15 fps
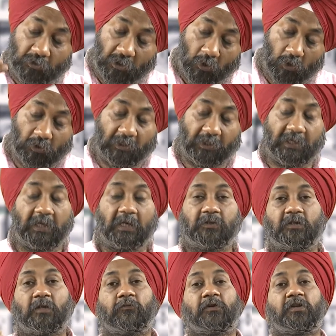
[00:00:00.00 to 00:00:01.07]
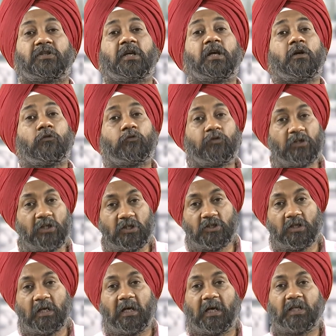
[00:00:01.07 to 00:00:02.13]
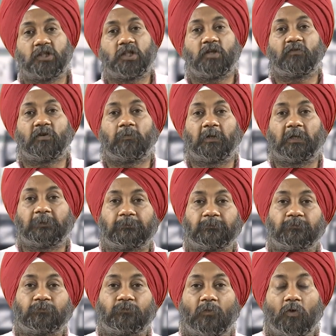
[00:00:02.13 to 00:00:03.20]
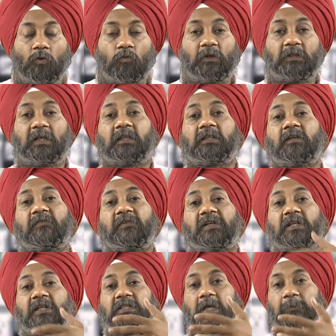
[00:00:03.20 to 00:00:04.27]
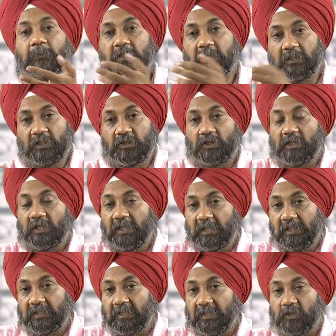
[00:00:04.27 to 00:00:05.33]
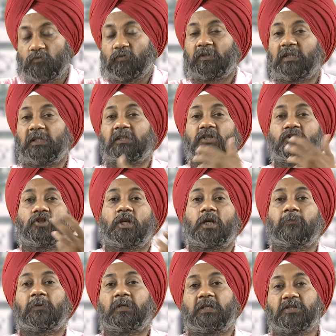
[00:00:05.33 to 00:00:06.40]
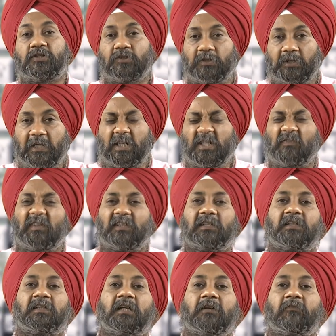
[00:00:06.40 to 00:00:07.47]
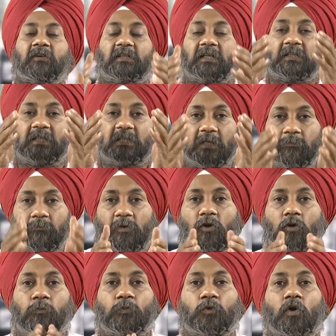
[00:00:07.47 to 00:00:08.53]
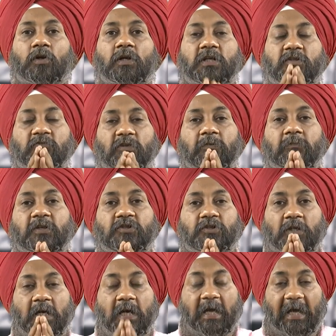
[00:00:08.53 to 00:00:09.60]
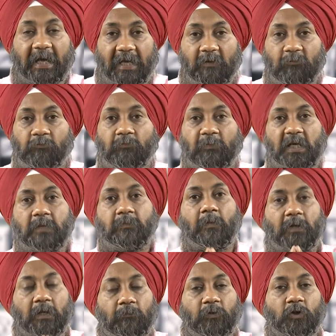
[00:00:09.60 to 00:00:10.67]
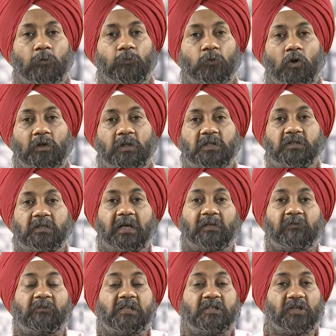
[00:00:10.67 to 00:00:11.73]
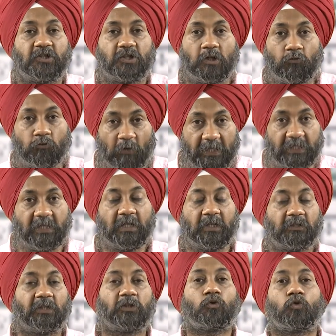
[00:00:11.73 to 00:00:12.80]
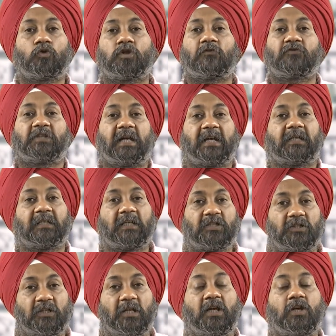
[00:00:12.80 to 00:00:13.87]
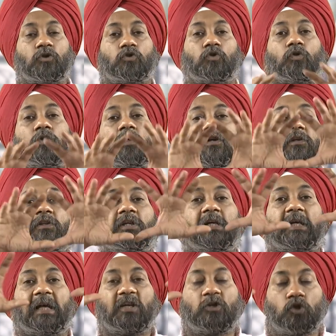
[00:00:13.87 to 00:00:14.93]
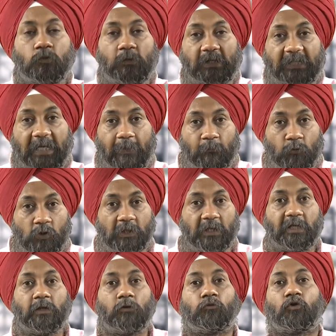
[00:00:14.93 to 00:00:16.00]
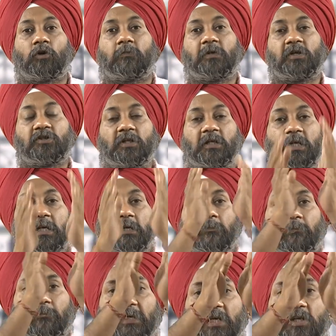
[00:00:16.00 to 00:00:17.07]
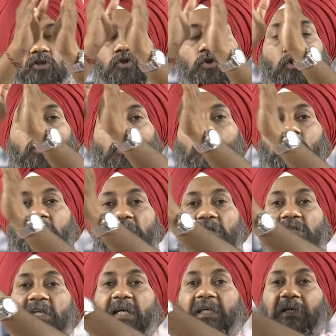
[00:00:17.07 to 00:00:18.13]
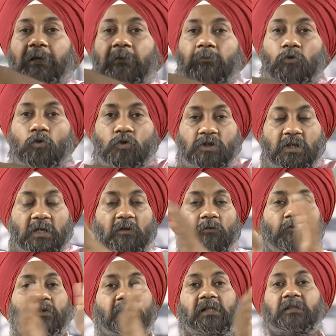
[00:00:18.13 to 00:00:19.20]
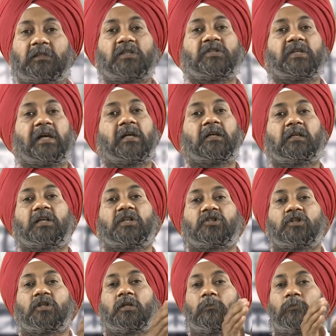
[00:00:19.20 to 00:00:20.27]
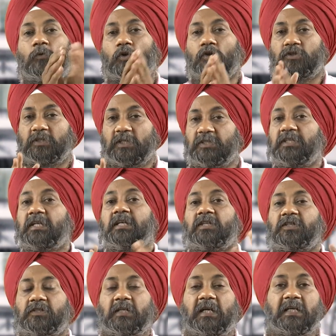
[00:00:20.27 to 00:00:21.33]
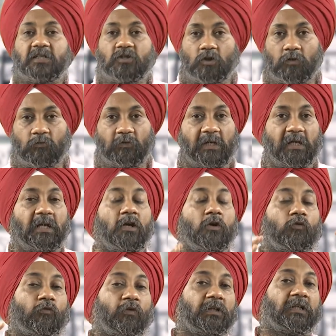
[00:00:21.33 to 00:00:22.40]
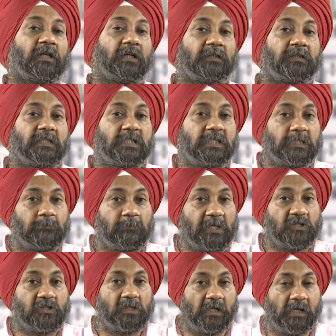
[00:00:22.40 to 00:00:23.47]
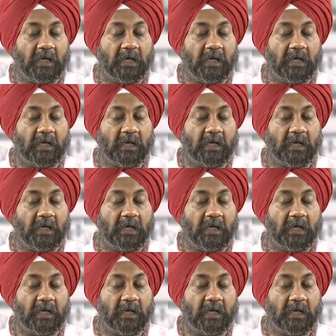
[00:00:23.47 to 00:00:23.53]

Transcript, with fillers: the contrary surface finish achievable what are the various application areas what are the shape constraints what are the what are the number of products we must have minimum number of products that will justify the use of sand casting so there has to be a tabular information based on all these attributes where the sand casting process stands or where what are the special